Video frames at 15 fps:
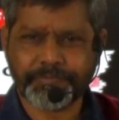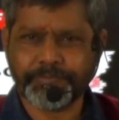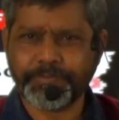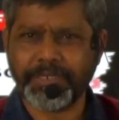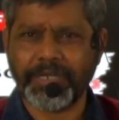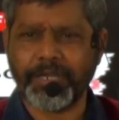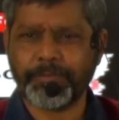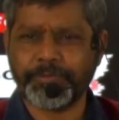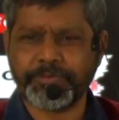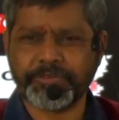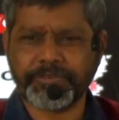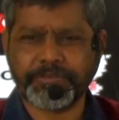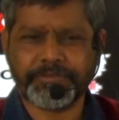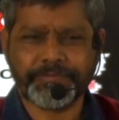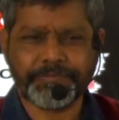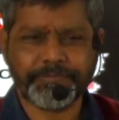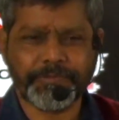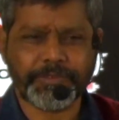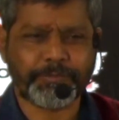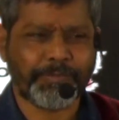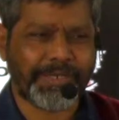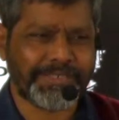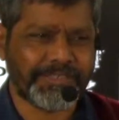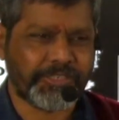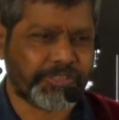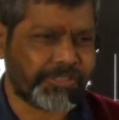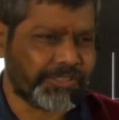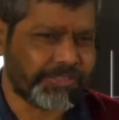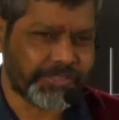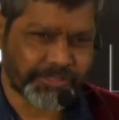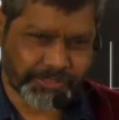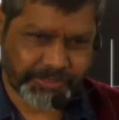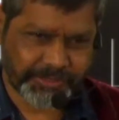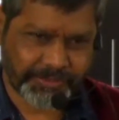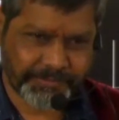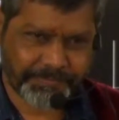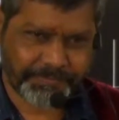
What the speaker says: perhaps with minor changes.